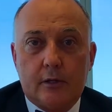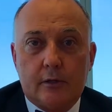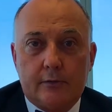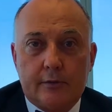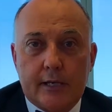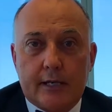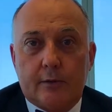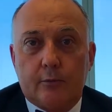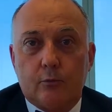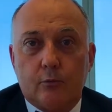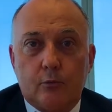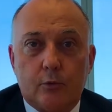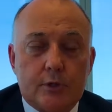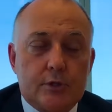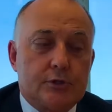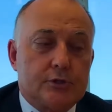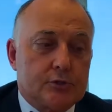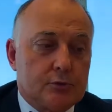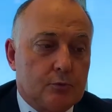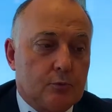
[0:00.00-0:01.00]
that
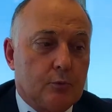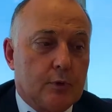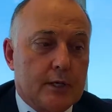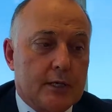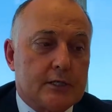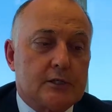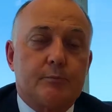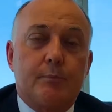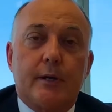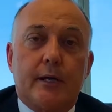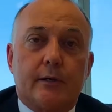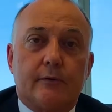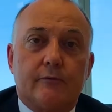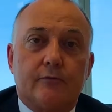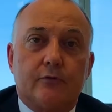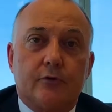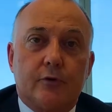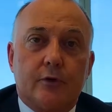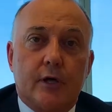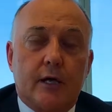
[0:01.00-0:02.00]
which we'd expect
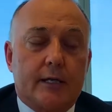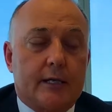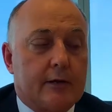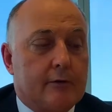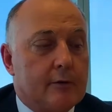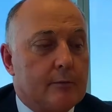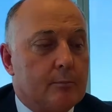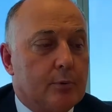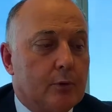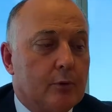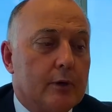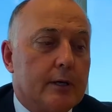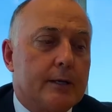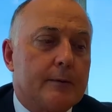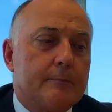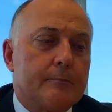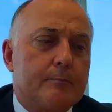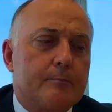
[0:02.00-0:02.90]
for an iCare employee.